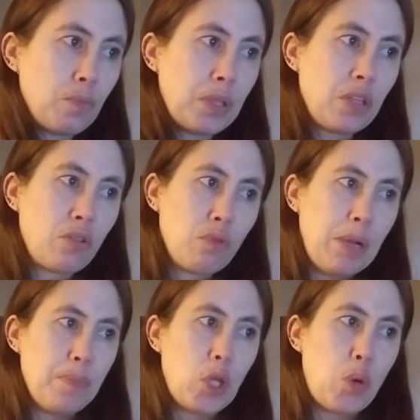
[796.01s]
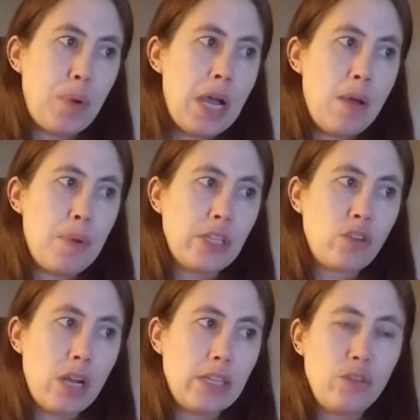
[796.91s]
but the Grape Blow Pop, I
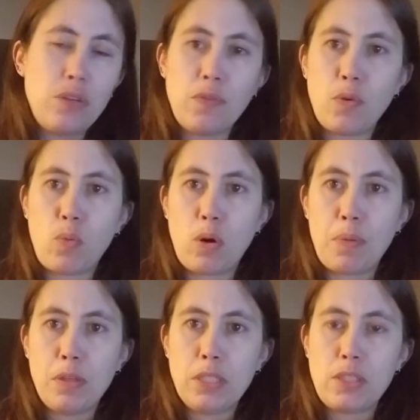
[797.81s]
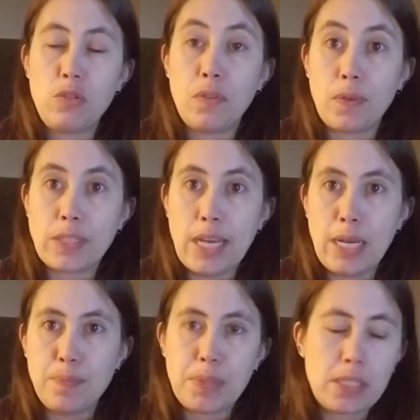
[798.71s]
tried two different warmers, two different
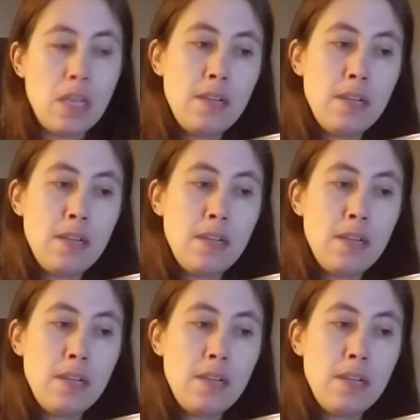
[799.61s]
types,